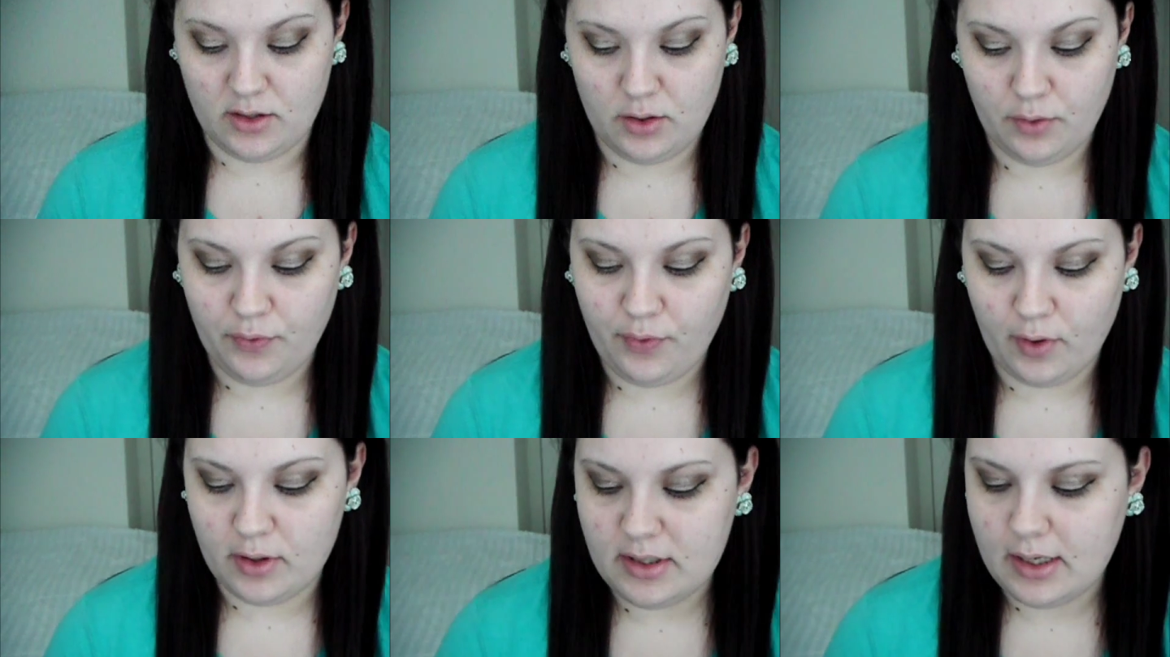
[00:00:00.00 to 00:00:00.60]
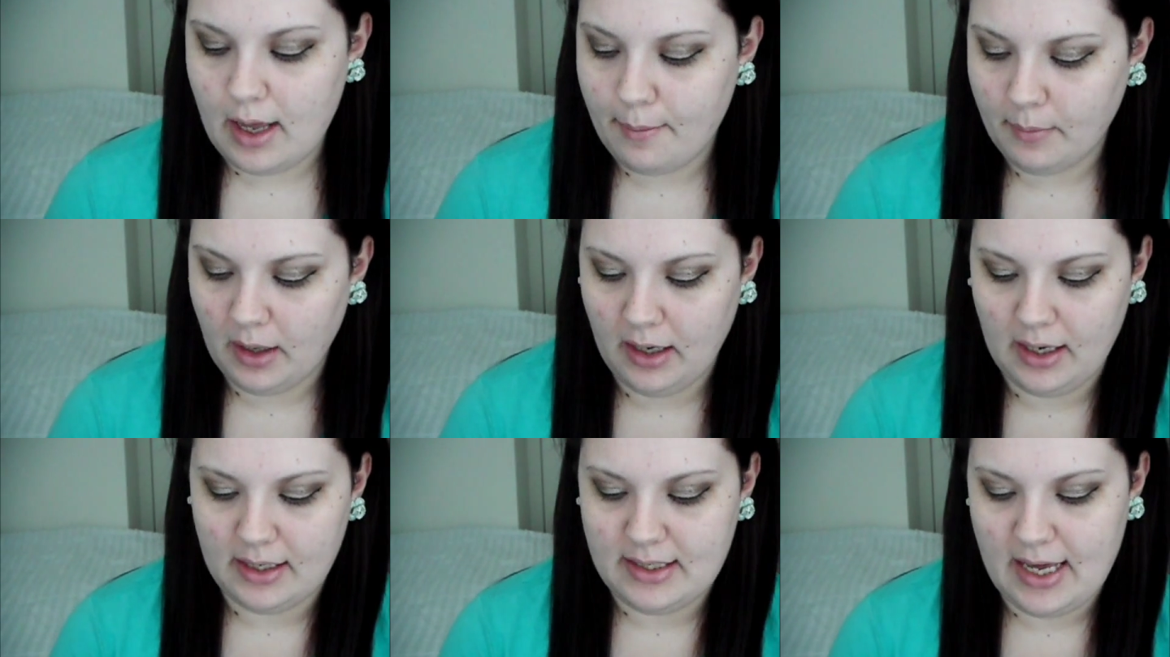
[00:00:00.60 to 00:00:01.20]
So first I'm
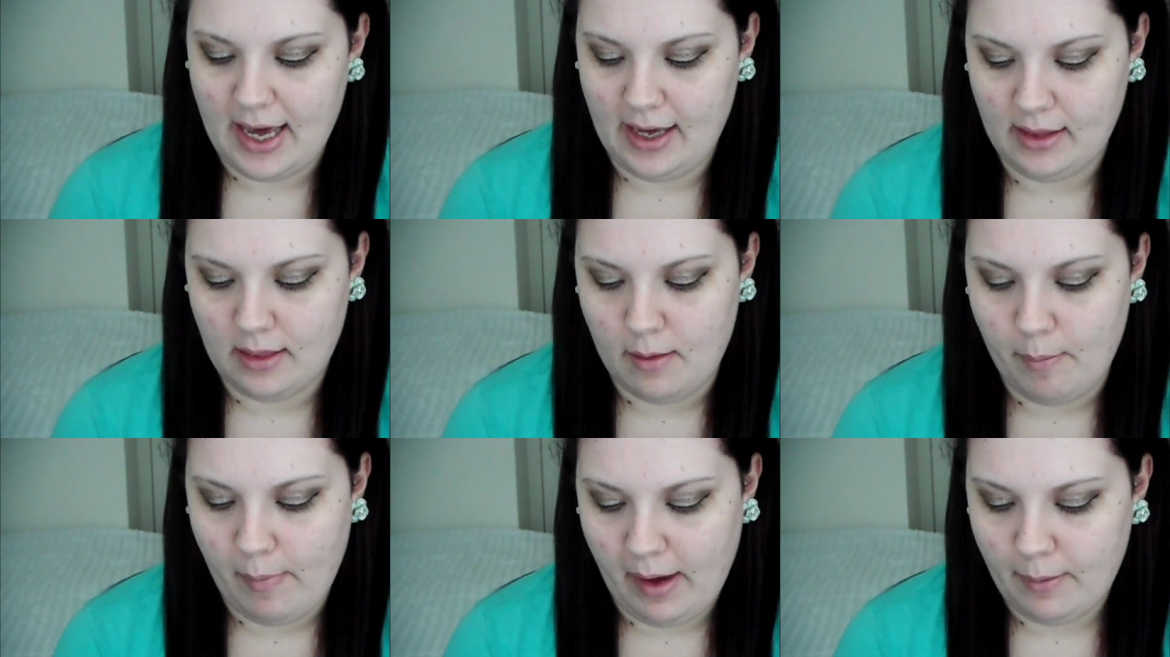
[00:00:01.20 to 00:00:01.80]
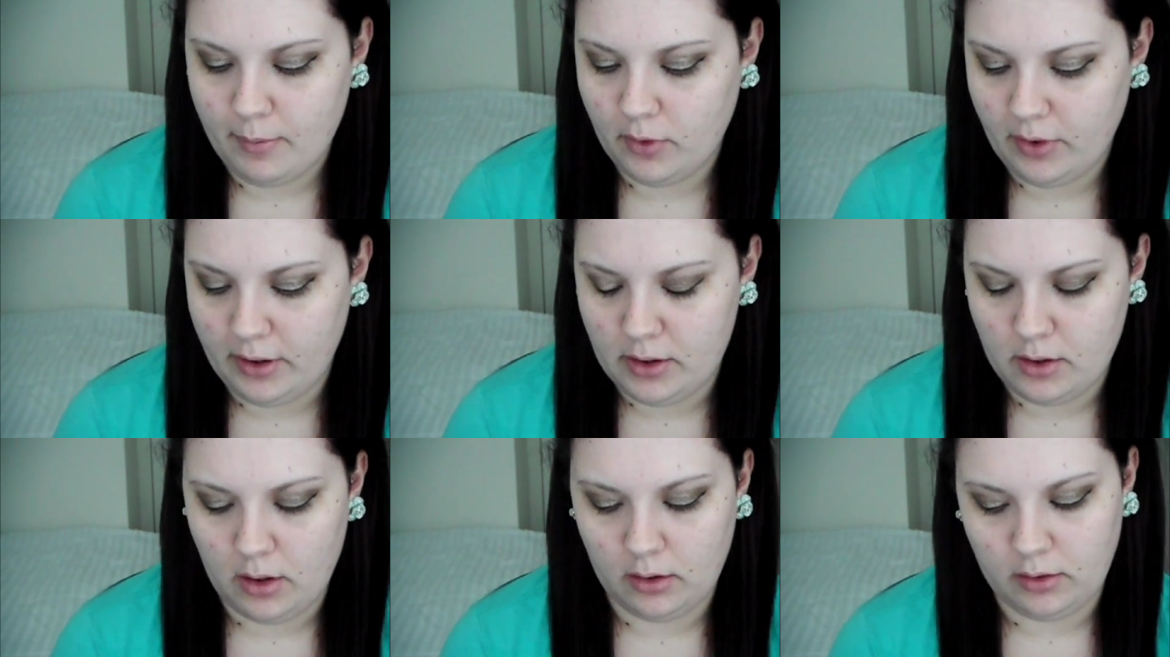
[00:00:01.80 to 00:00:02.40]
going to take the
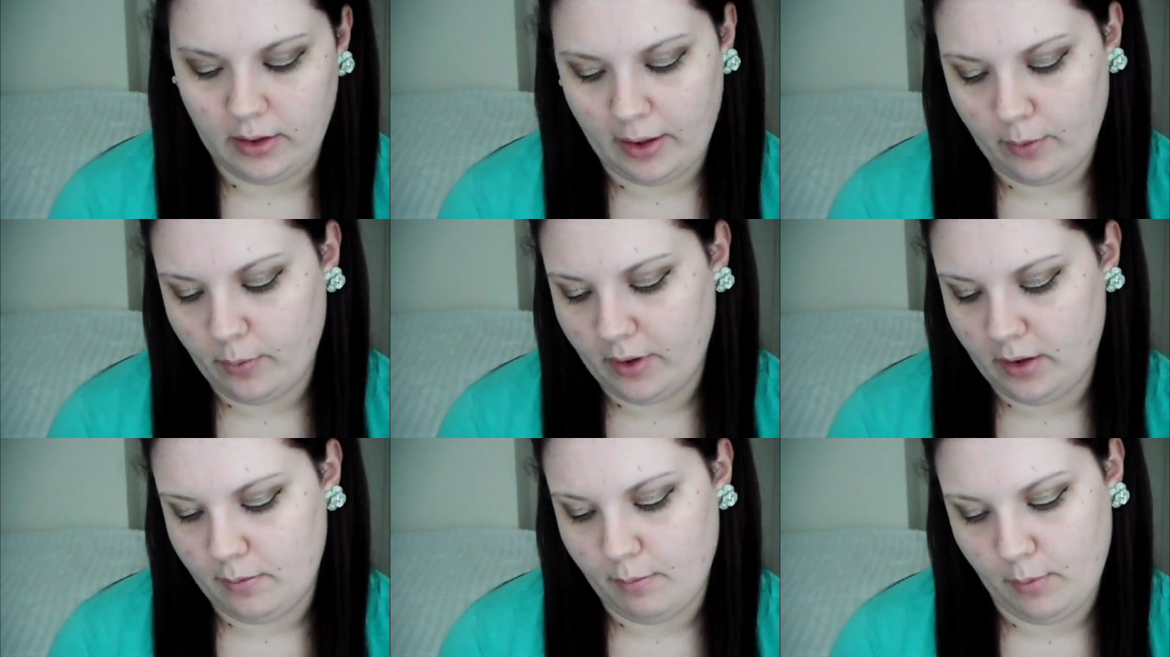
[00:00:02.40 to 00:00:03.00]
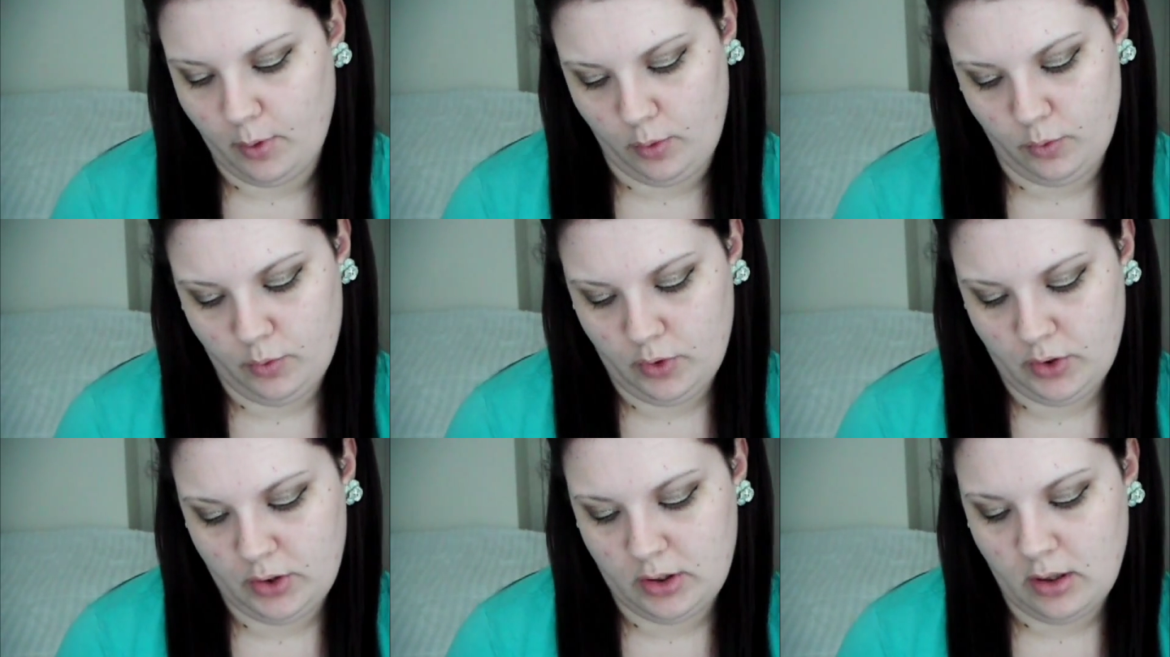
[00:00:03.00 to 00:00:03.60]
Maybelline Liquid
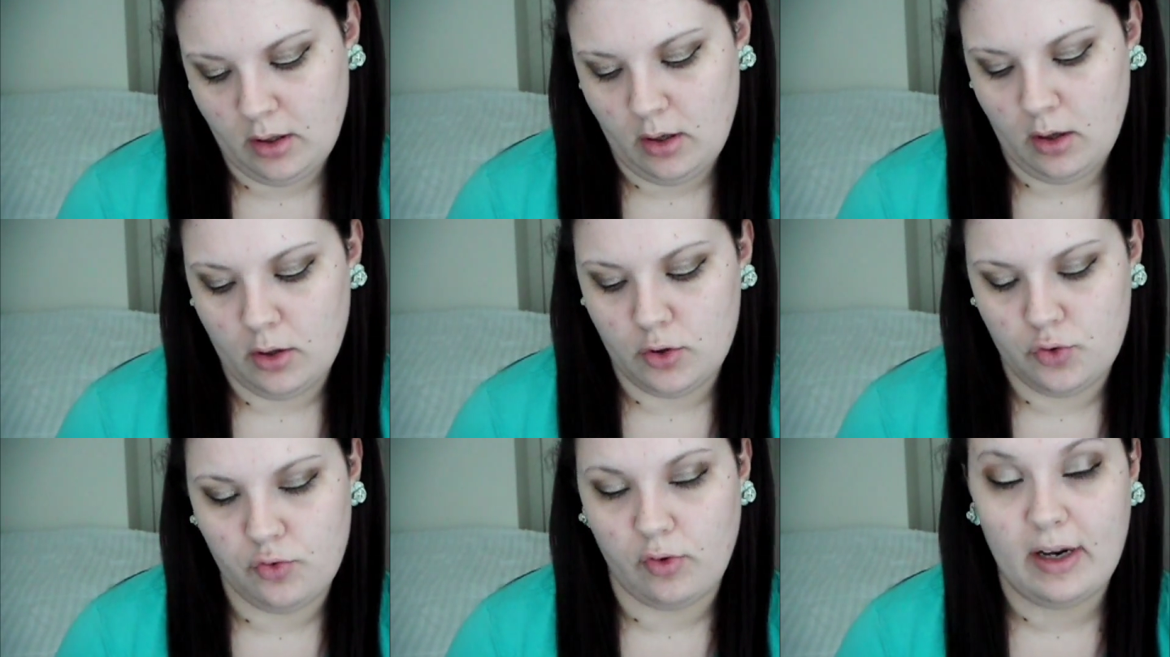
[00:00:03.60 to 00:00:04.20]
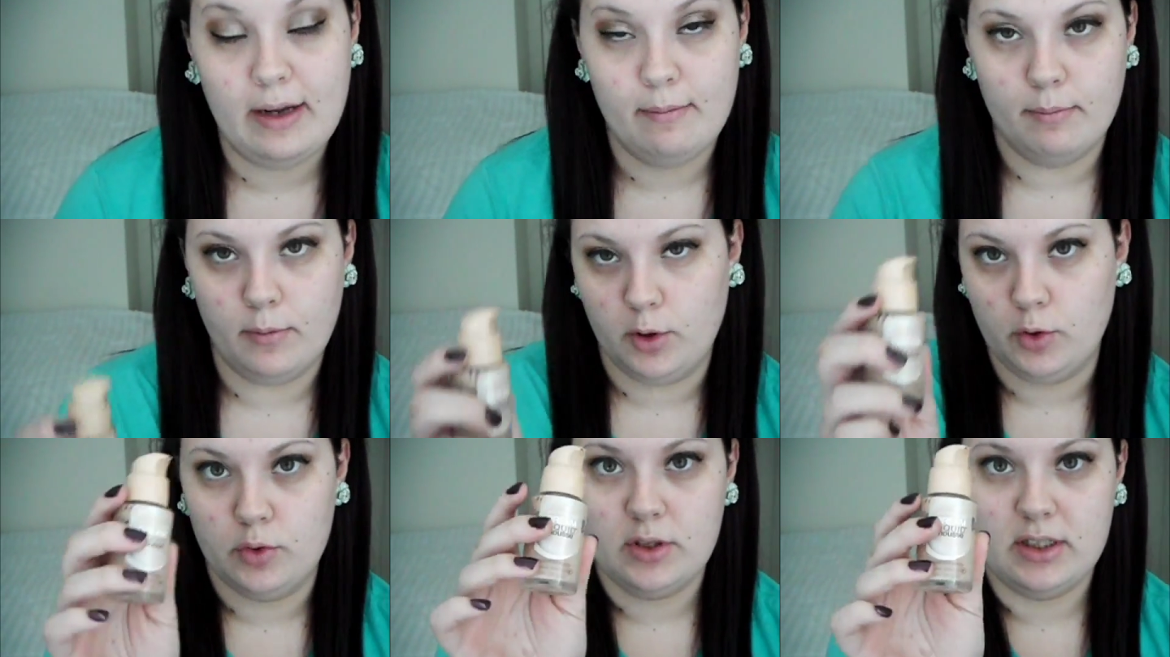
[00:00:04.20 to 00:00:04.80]
Mousse, Dream
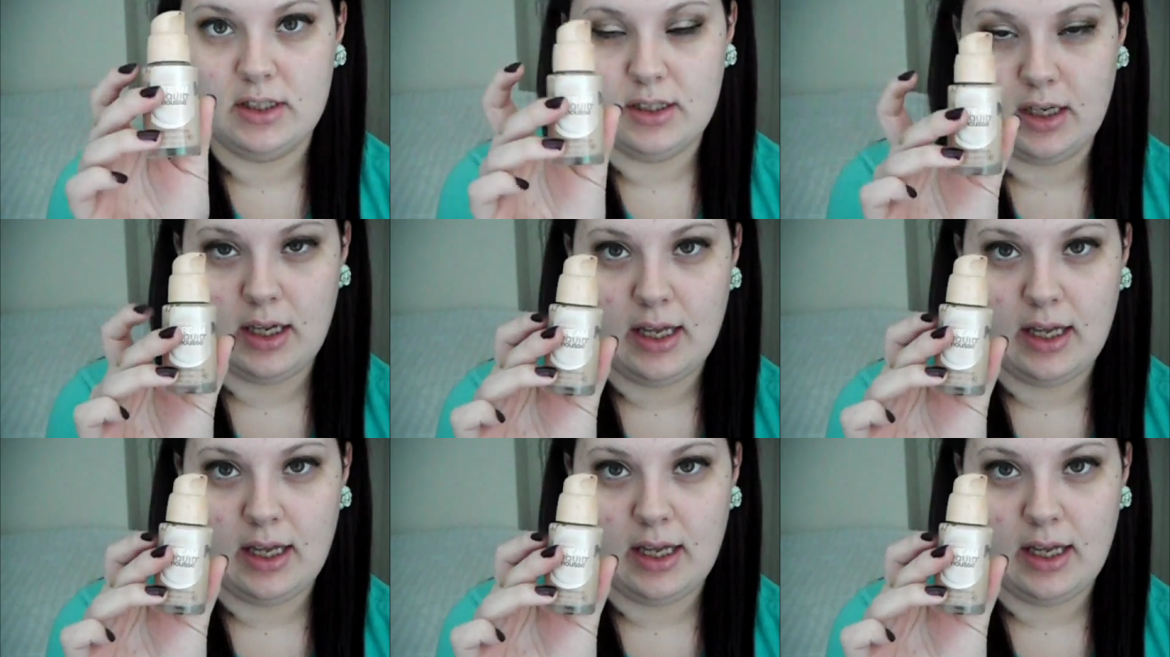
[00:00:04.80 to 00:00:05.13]
Mousse,